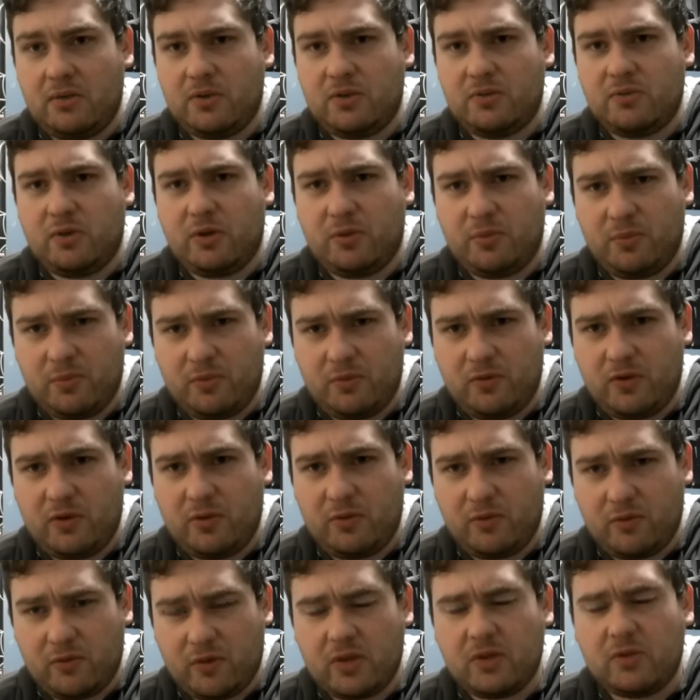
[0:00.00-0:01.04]
was well
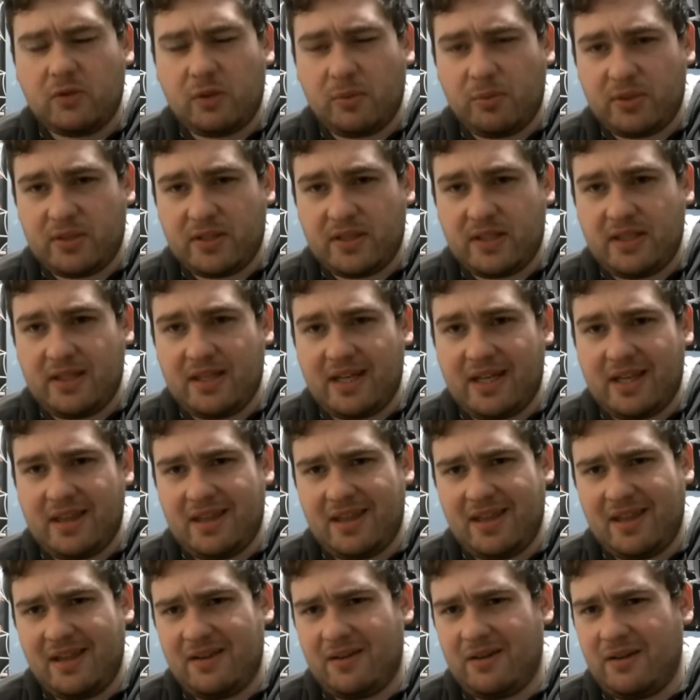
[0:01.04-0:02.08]
well represented. I
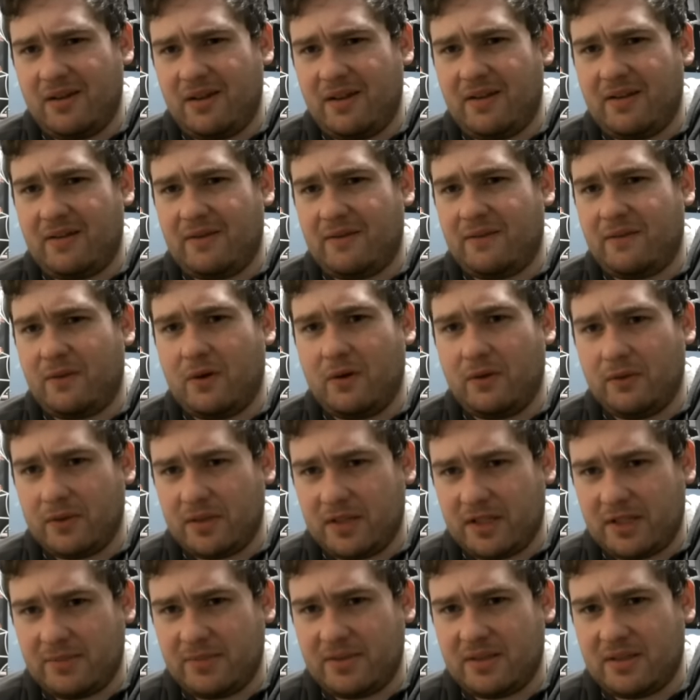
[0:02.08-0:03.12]
think if
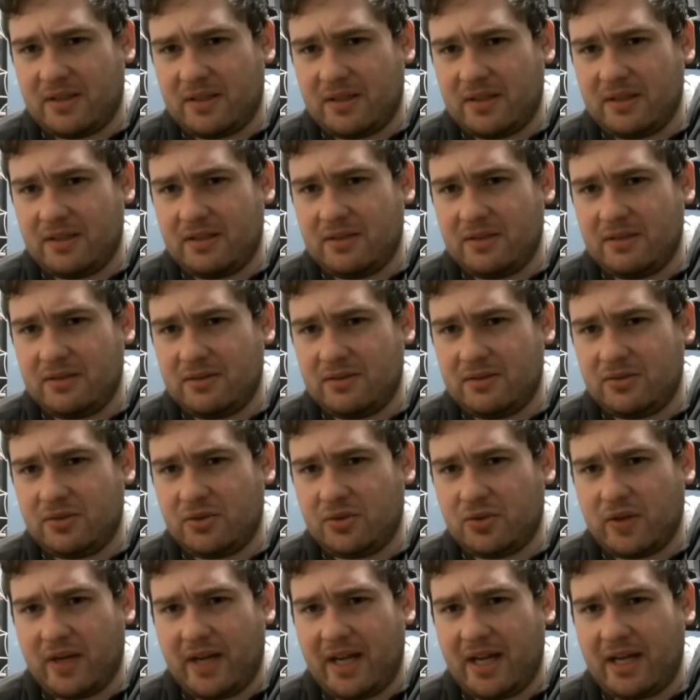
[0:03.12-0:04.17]
overtime's on
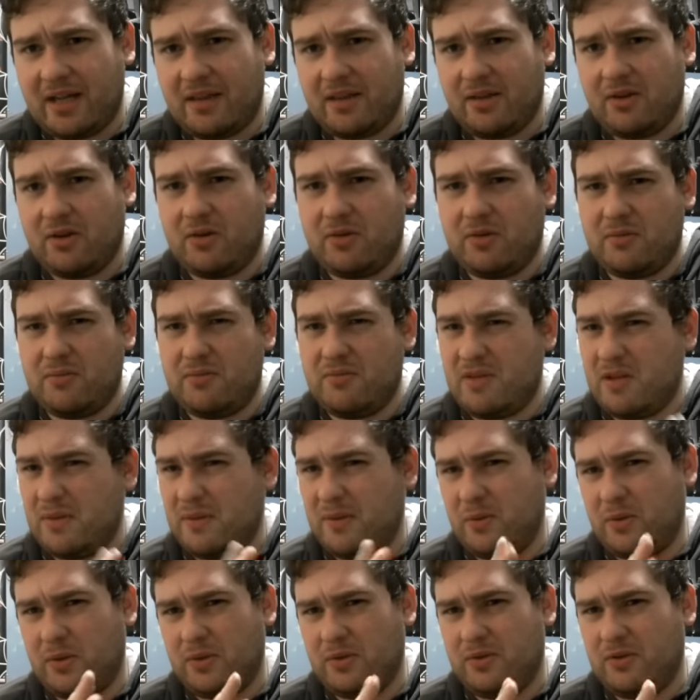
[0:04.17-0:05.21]
track, there are maybe
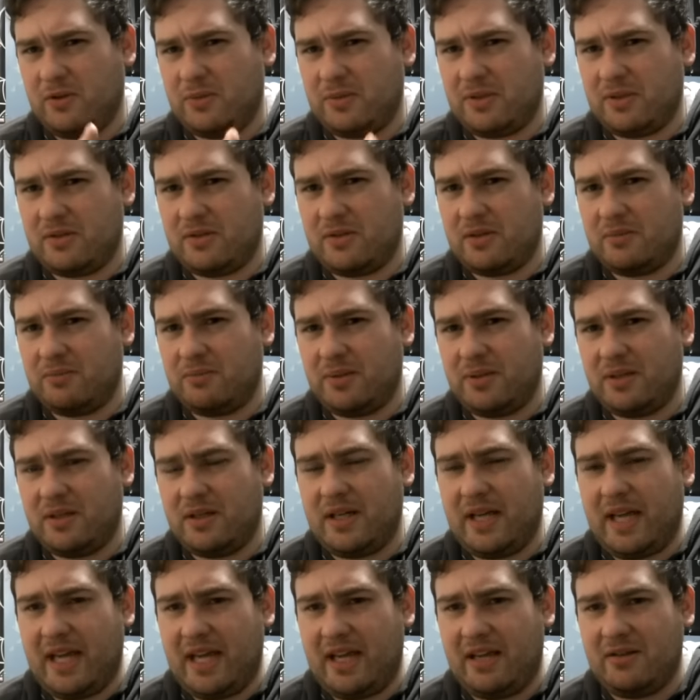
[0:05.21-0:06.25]
one or two episodes up
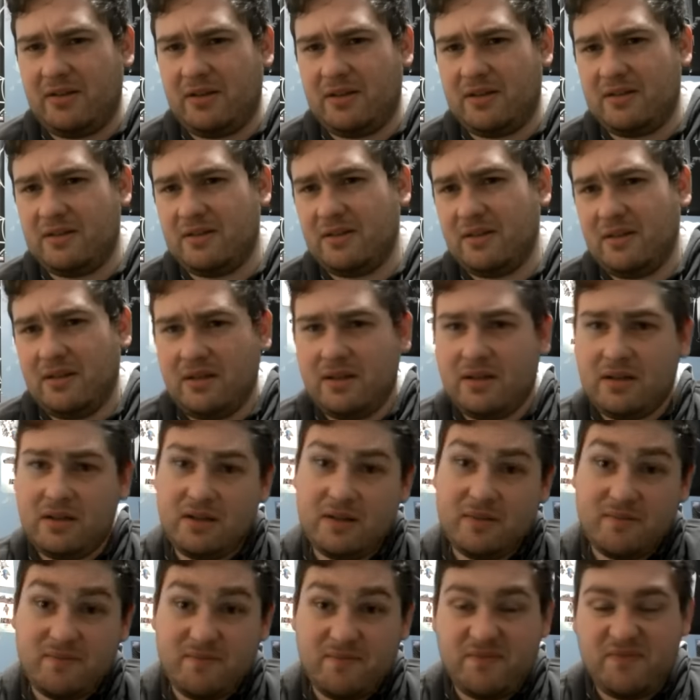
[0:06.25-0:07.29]
ahead because
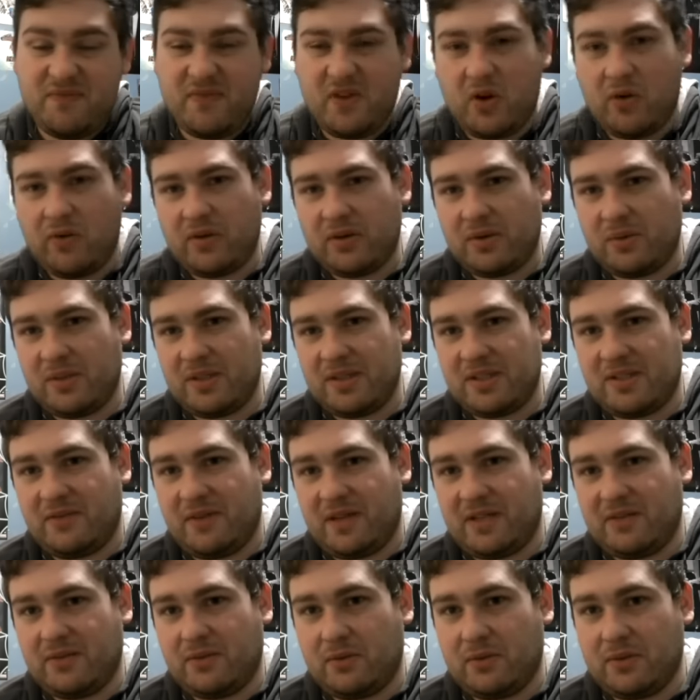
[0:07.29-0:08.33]
overtime likes to
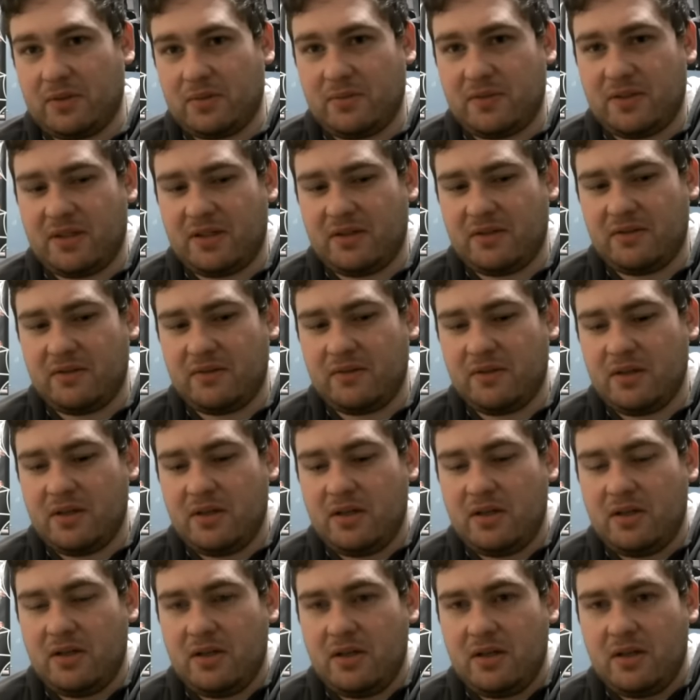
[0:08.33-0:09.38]
fast forward some stuff.
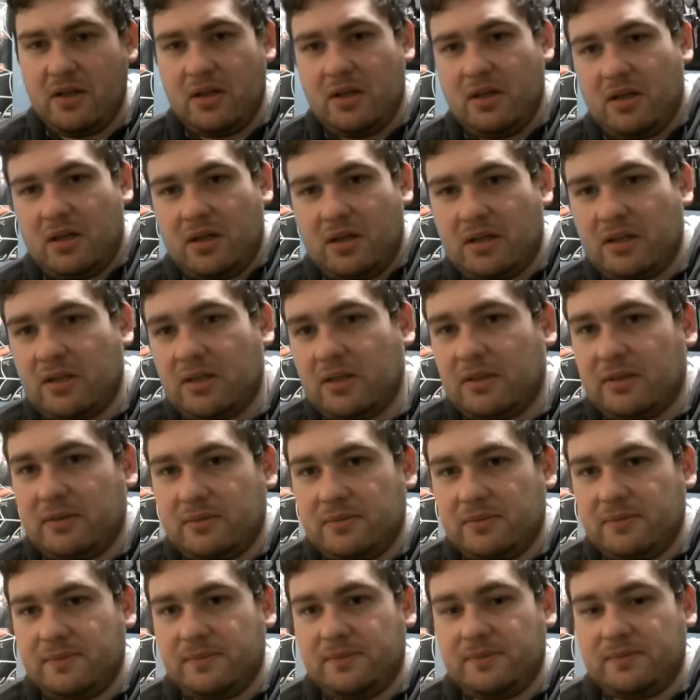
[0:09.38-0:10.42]

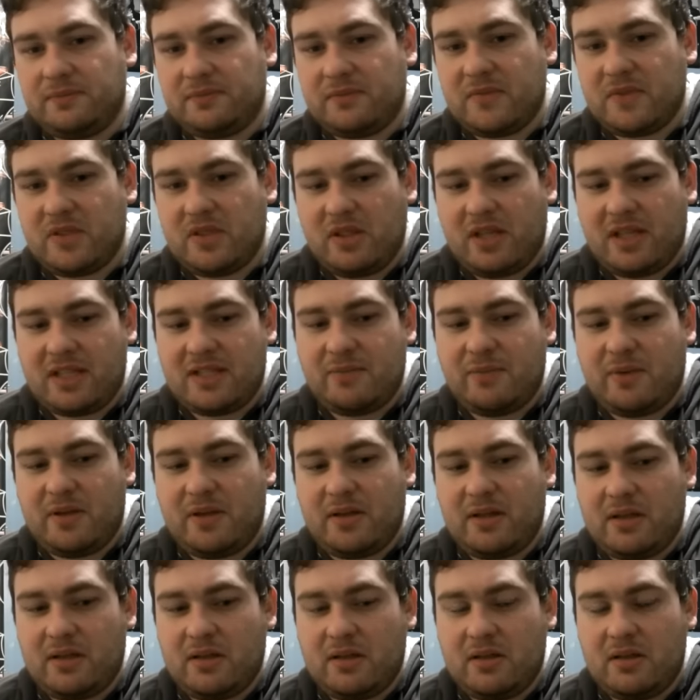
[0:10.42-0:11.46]
Um, so that's about
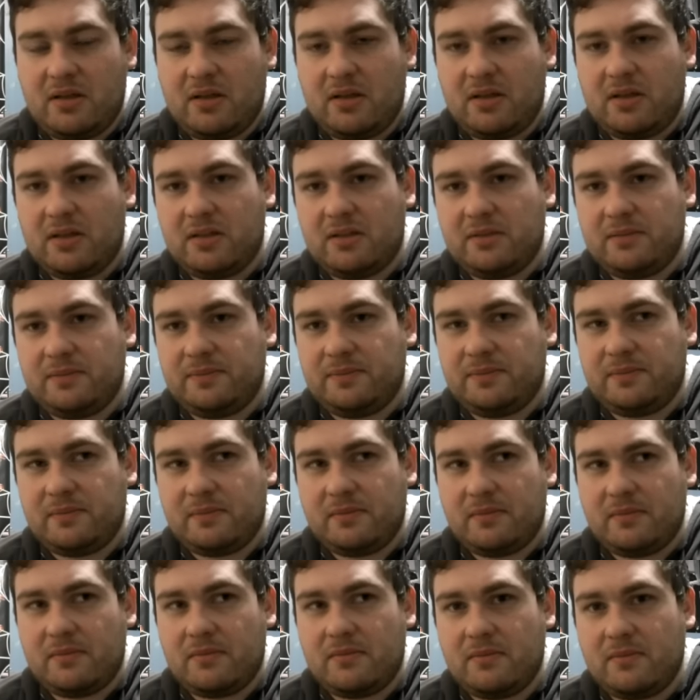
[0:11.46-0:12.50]
it. Um,
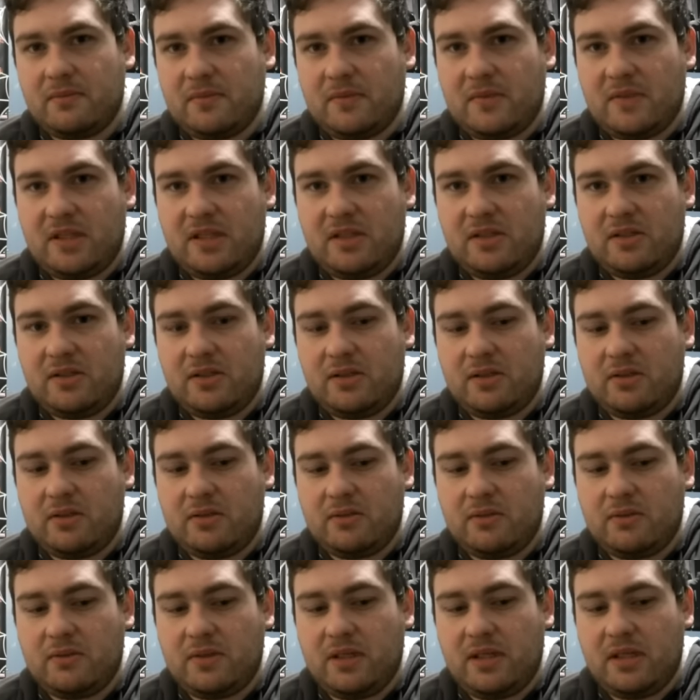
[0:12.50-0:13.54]

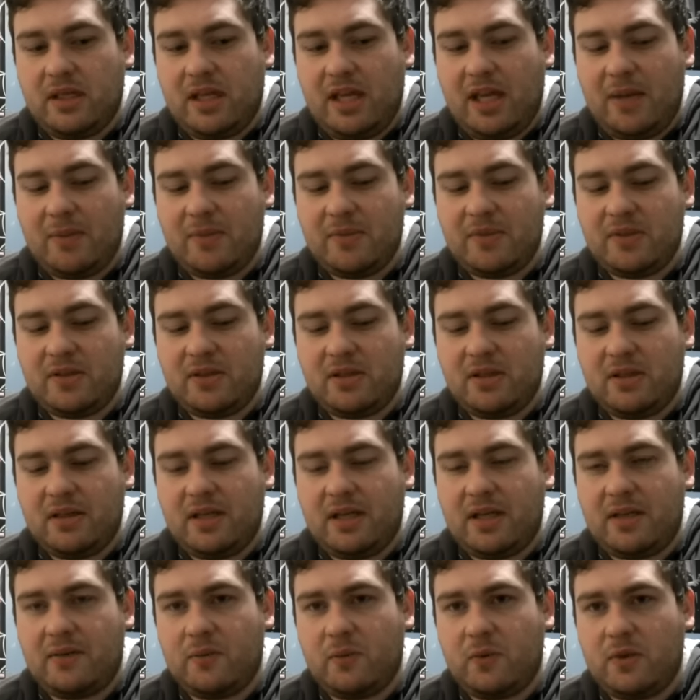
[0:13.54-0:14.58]
so the Amazon
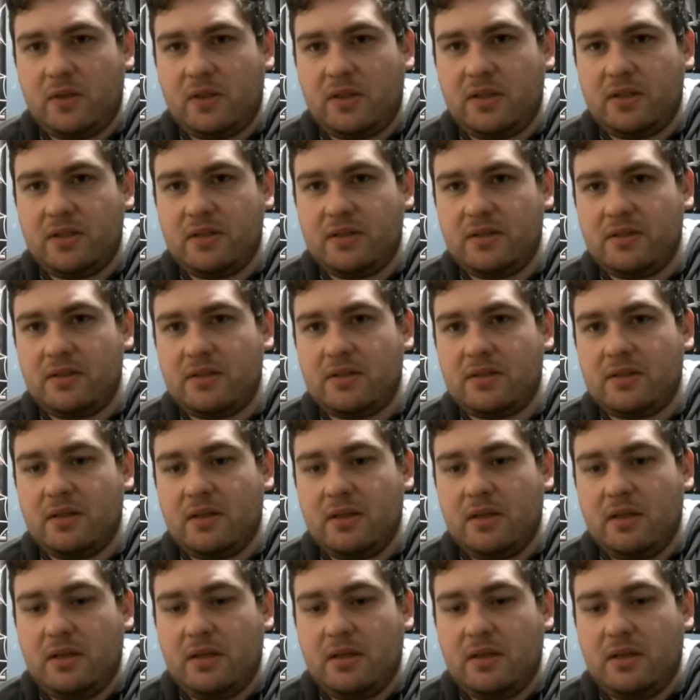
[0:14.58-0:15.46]
that was